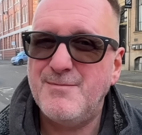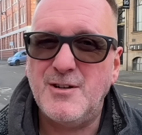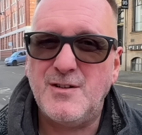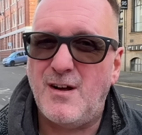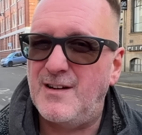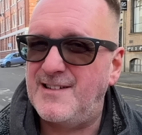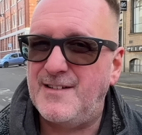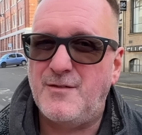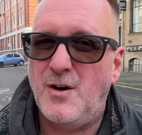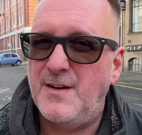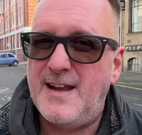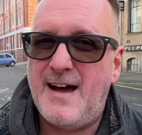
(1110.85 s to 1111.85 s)
McDonald's have
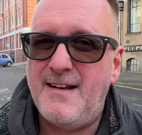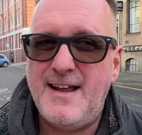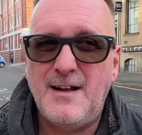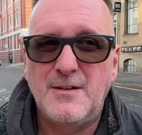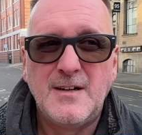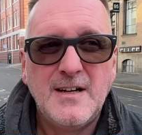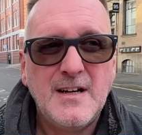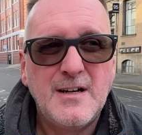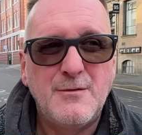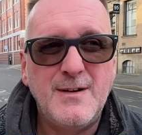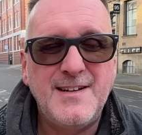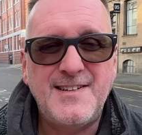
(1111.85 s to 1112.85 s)
gone downhill
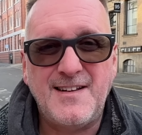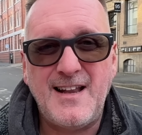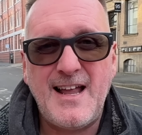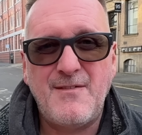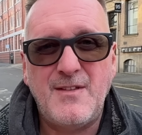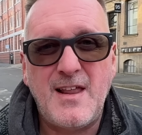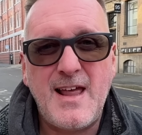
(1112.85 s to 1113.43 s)
recently, haven't they?